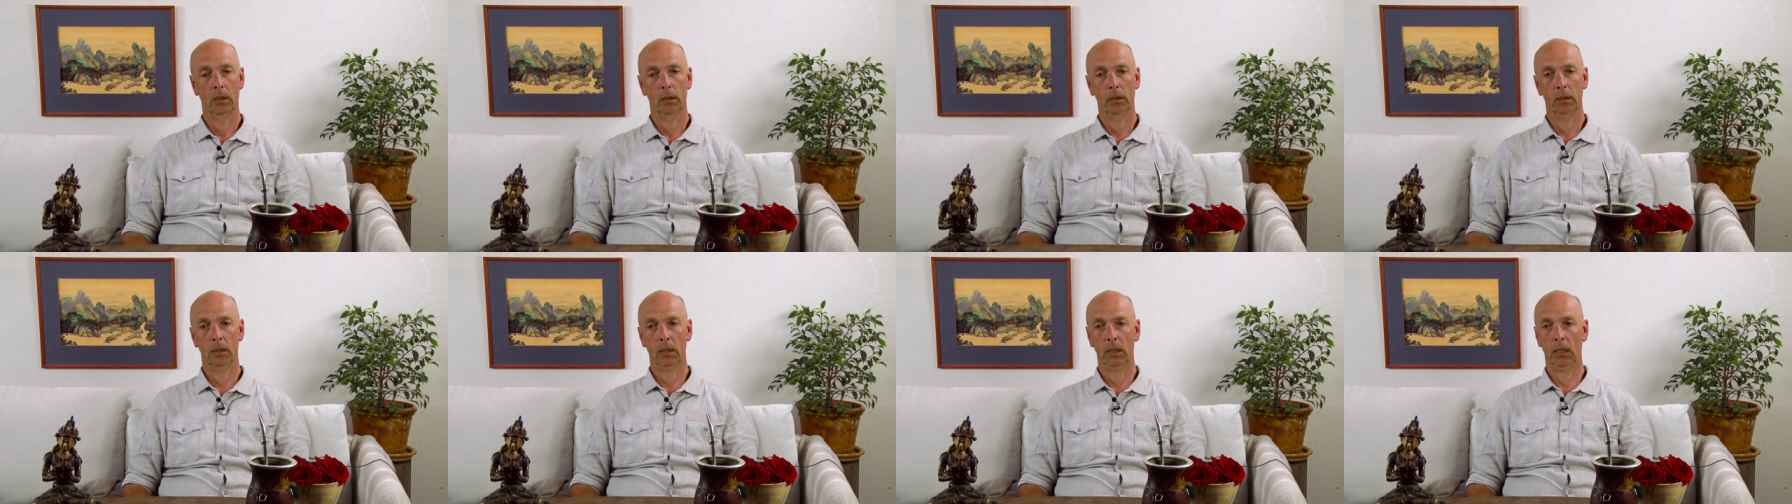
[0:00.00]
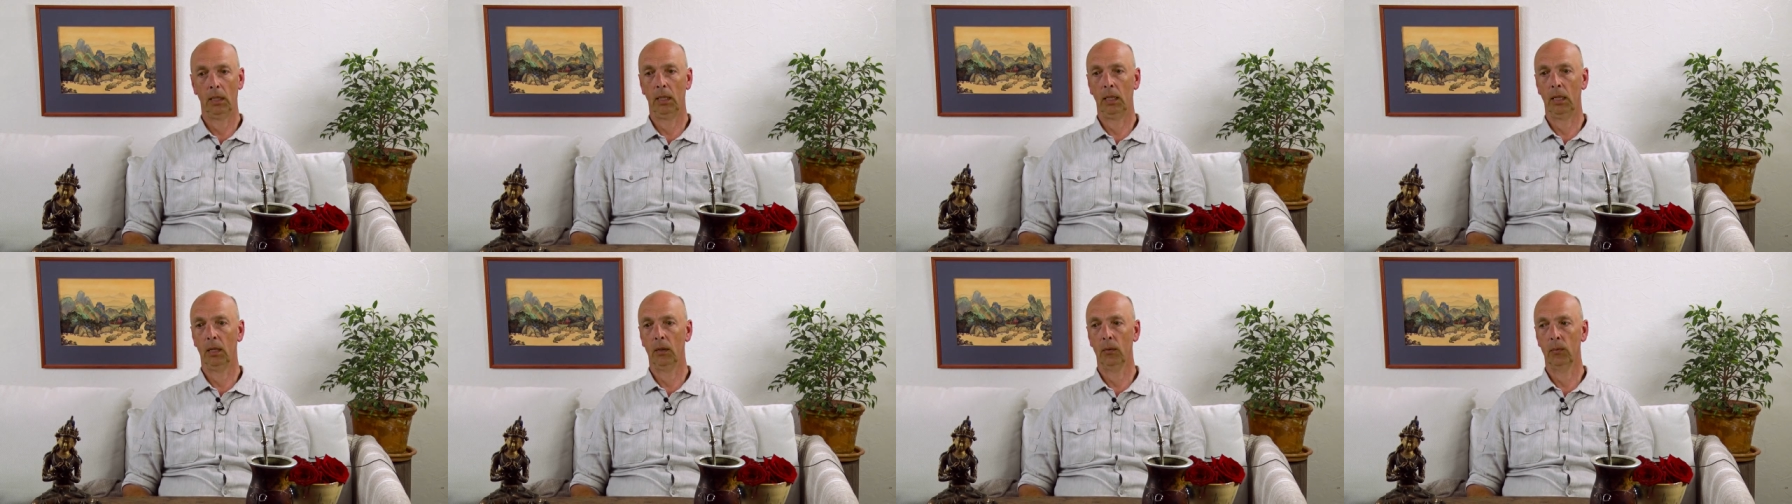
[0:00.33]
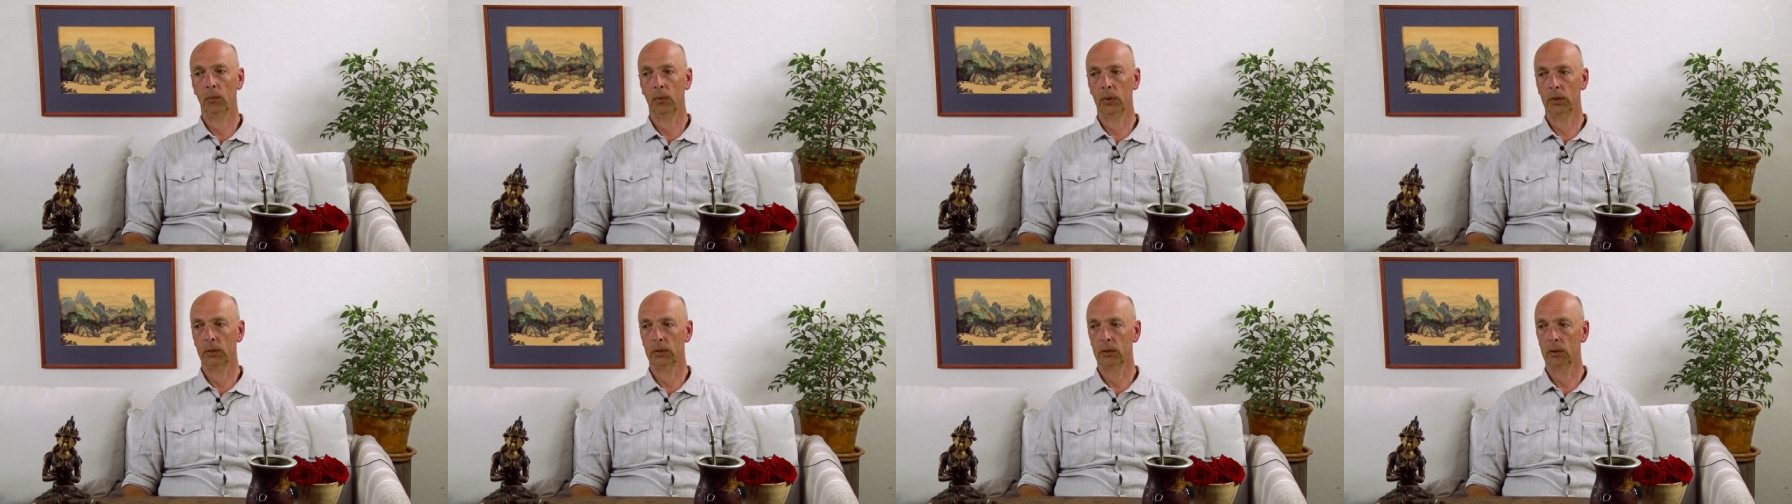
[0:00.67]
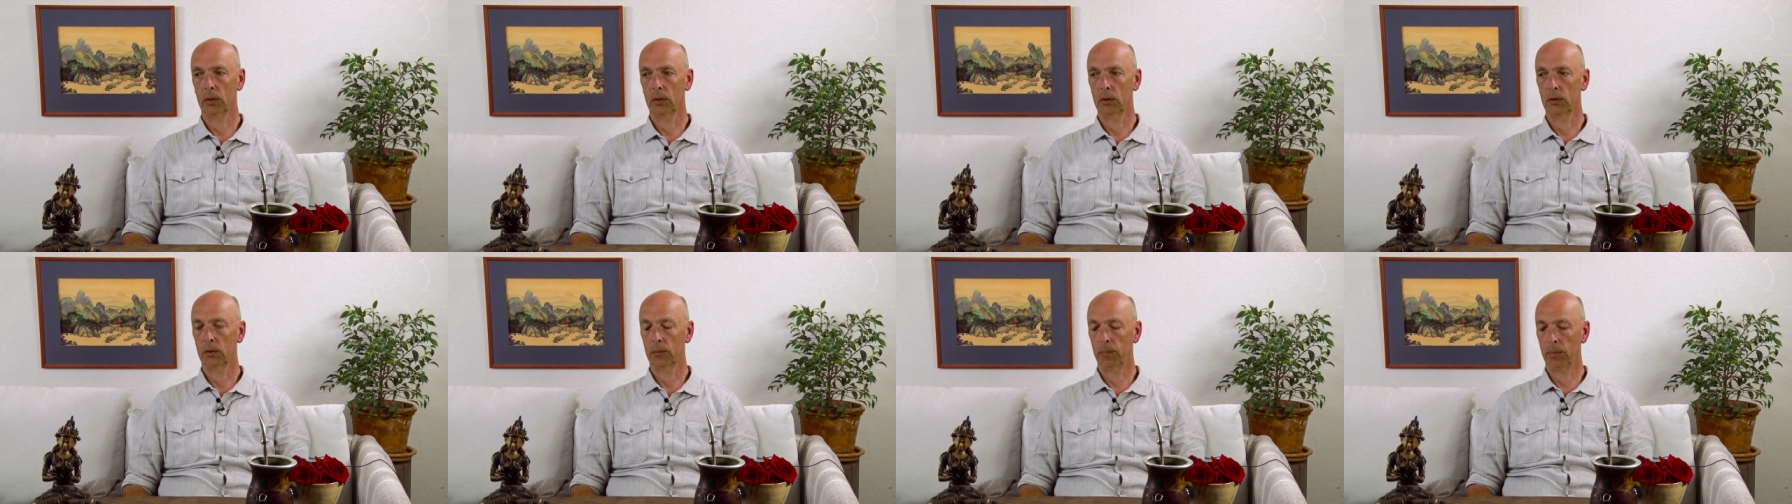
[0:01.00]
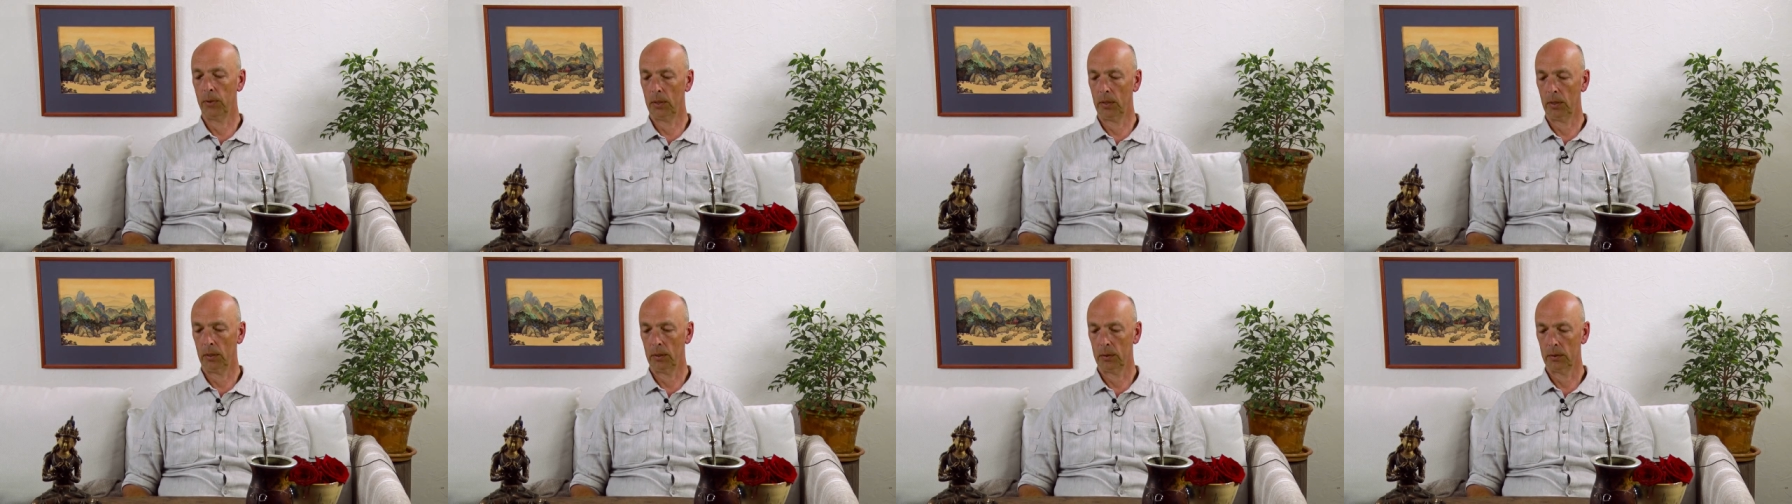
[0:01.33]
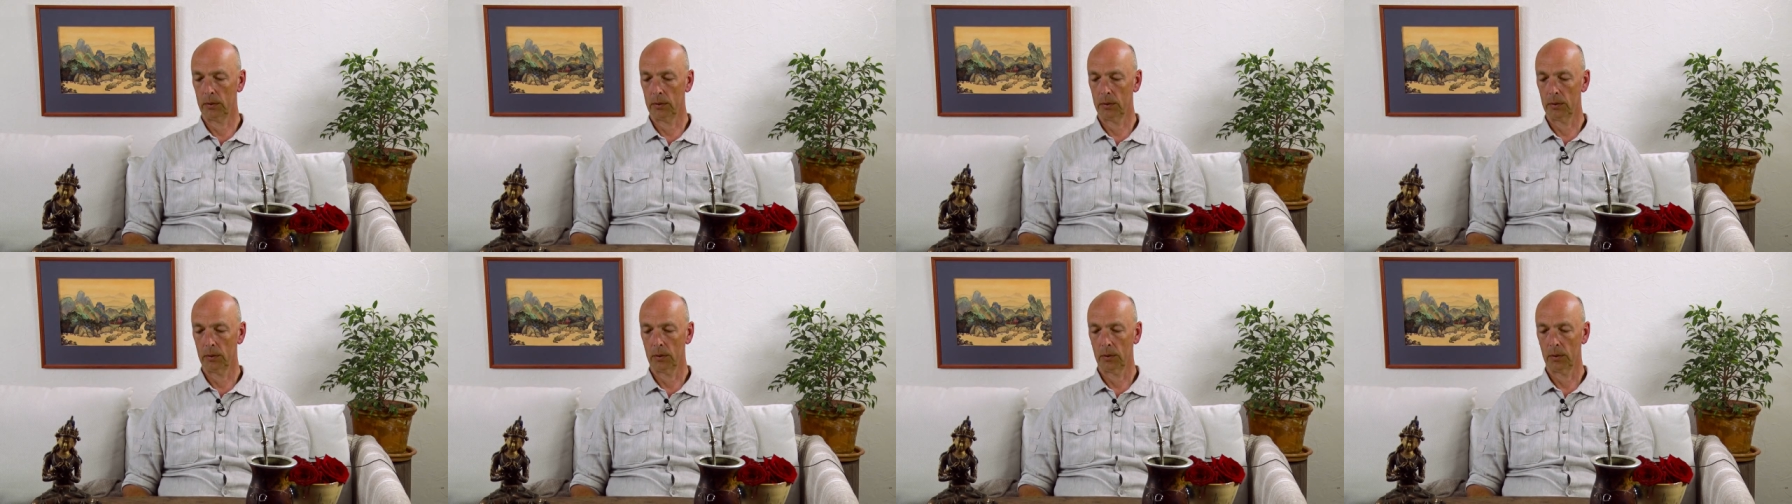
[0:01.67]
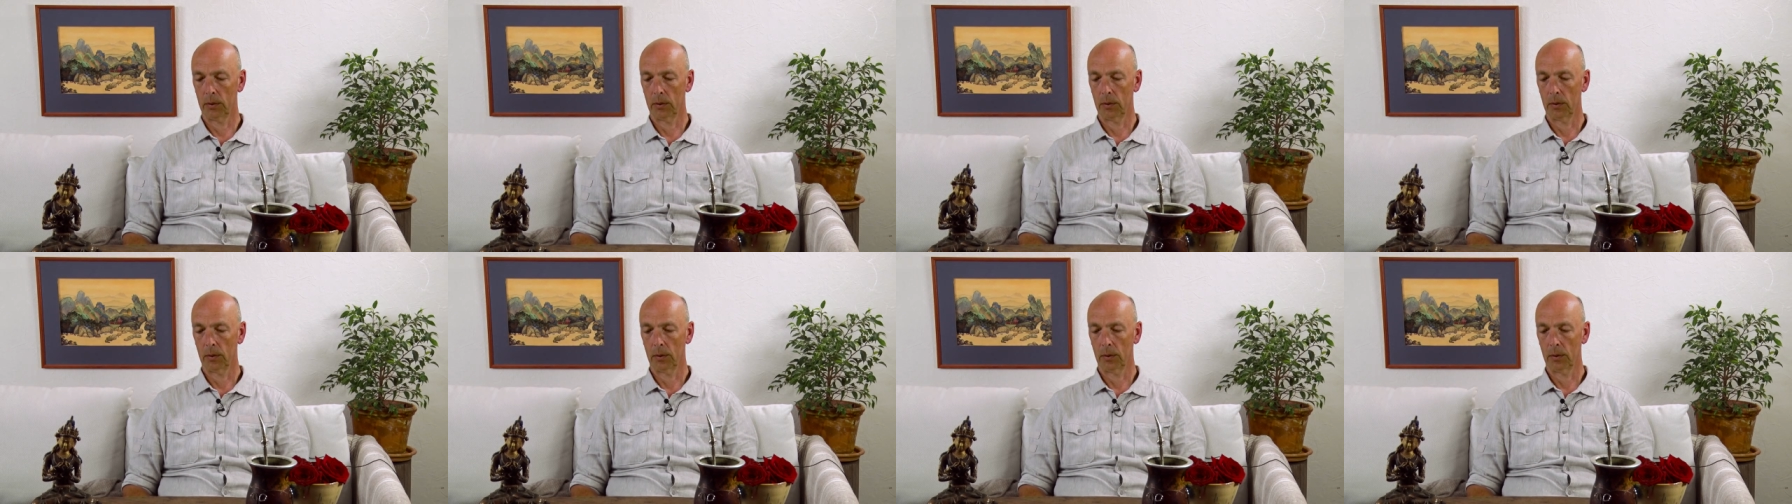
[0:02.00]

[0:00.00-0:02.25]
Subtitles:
dealing with spirits.